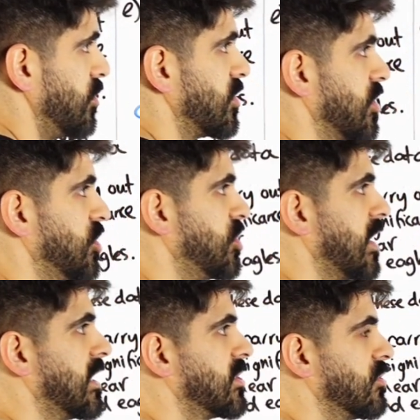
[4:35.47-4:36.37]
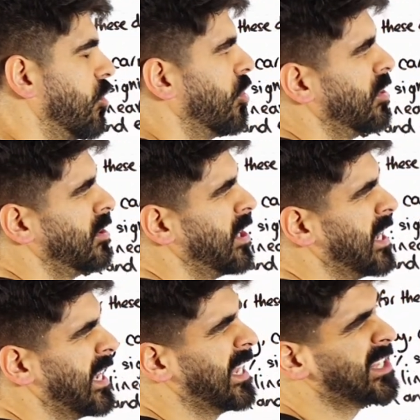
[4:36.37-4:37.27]
to suggest or
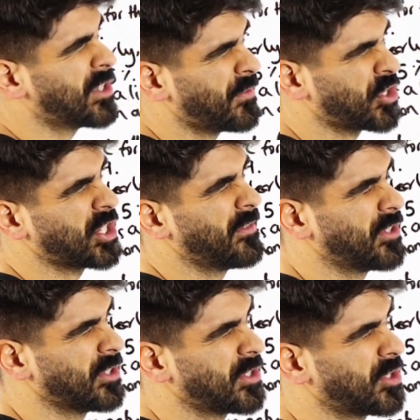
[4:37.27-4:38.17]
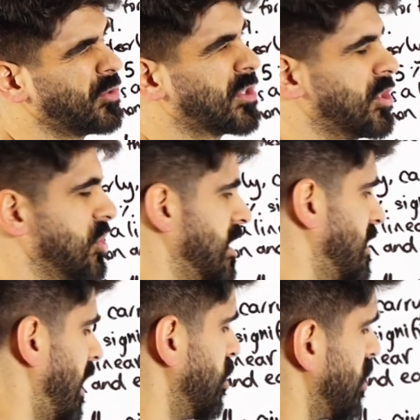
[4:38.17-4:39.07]
insufficient evidence to
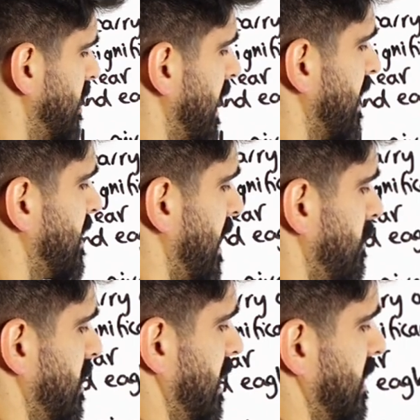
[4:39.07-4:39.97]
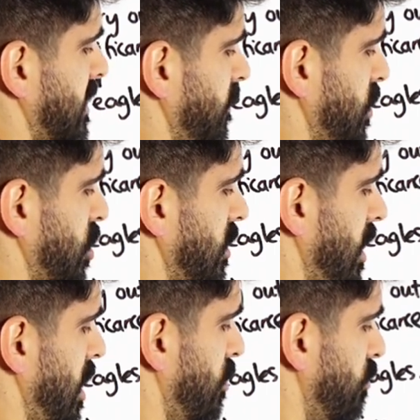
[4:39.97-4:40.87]
suggest. I usually say accept insufficient,
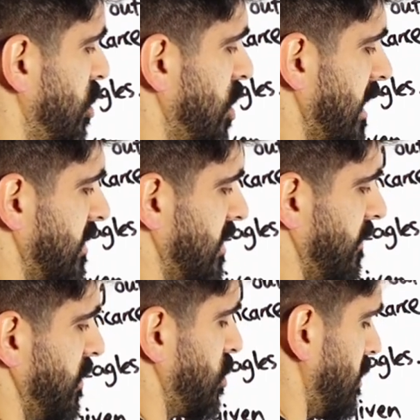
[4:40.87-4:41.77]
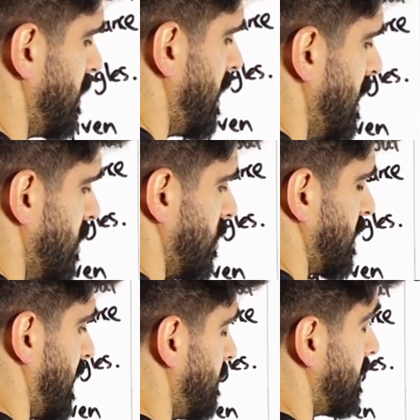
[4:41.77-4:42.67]
reject sufficient. So
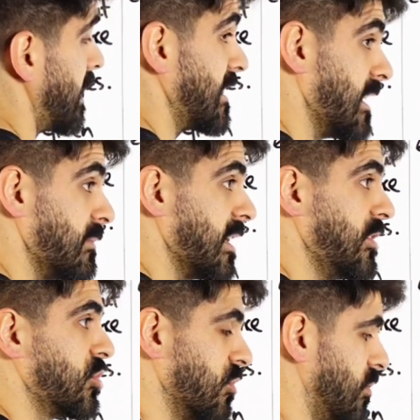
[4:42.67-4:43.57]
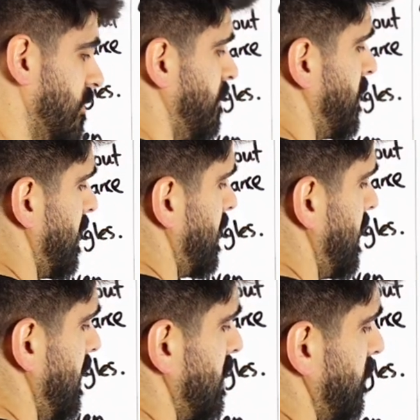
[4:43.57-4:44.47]
accept, accept H naught,
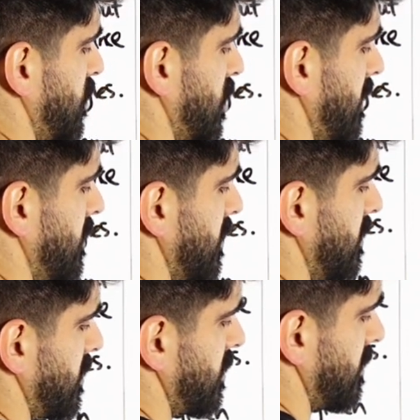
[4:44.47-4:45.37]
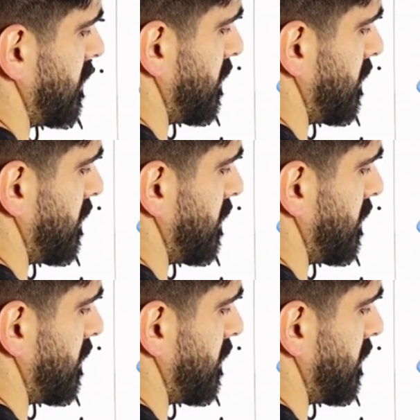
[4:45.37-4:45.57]
insufficient evidence